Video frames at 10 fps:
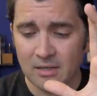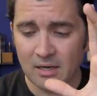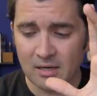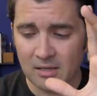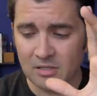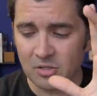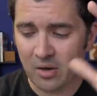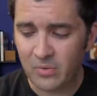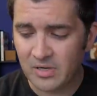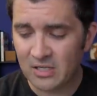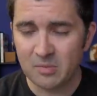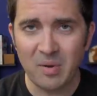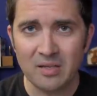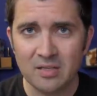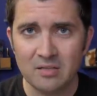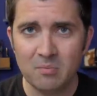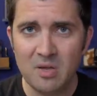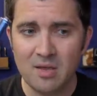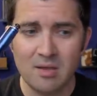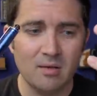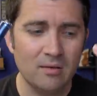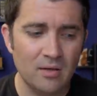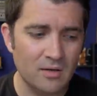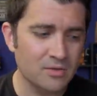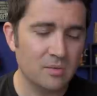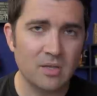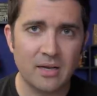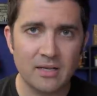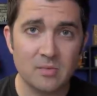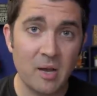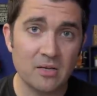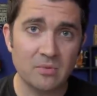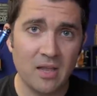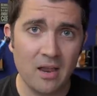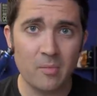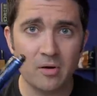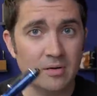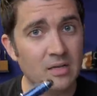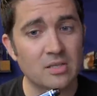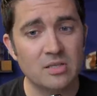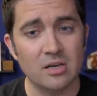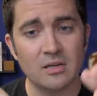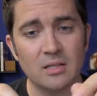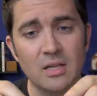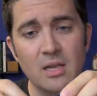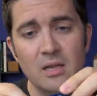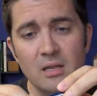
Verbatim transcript: uh, so I wouldn't expect it to be, you know, something I could smash with a hammer necessarily.